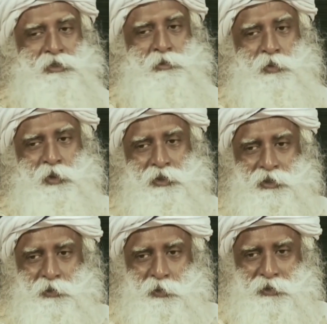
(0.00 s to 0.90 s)
to
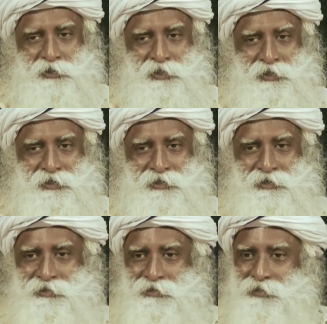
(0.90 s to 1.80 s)
exploit the water
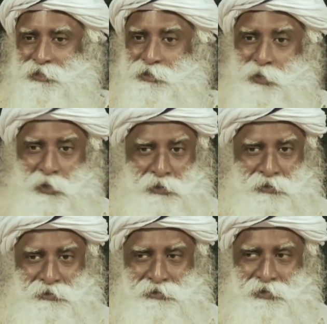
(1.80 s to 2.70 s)
is
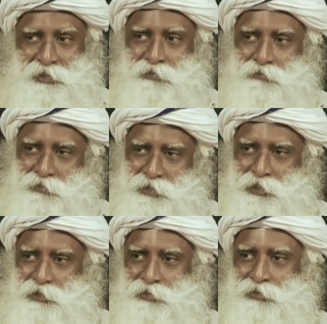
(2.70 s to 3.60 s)
gone. We
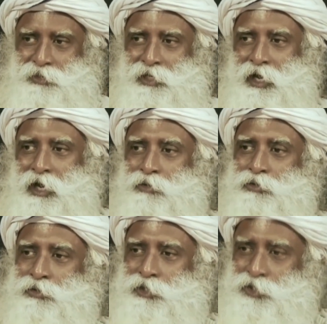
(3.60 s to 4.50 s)
need to see how
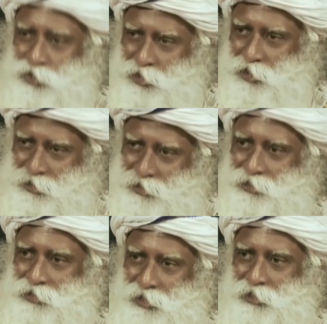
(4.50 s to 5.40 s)
to
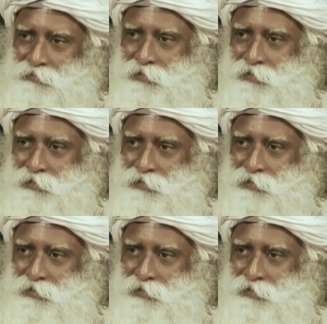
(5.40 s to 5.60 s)
regenerate the